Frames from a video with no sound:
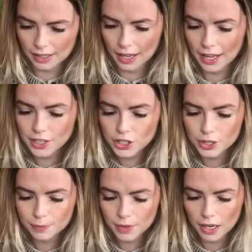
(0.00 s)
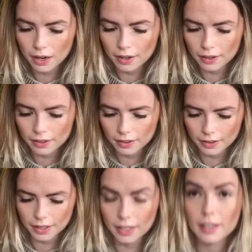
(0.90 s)
edge, the garter, or
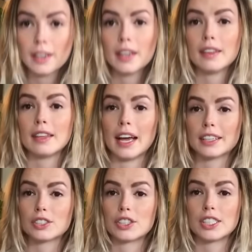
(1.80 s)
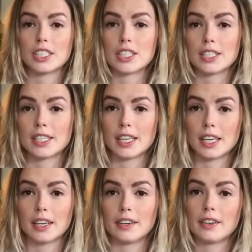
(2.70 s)
the extra stitches
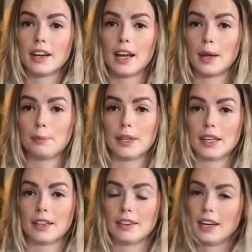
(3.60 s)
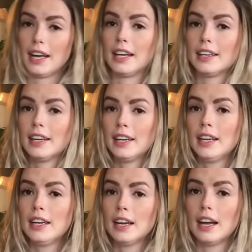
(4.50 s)
here, up here, and
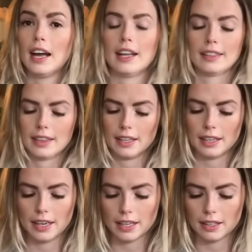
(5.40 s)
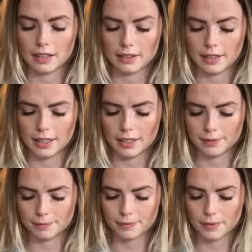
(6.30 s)
at the neck, at the
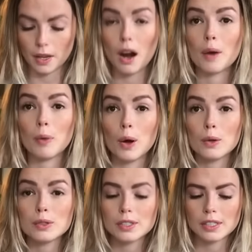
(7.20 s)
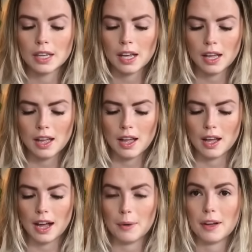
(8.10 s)
armholes.
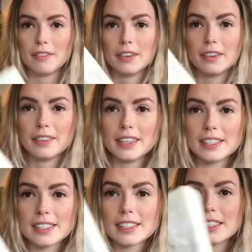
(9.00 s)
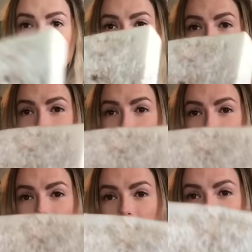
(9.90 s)
However, this
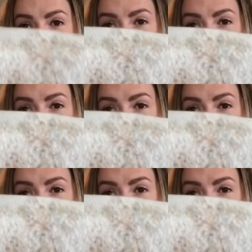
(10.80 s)
cushion,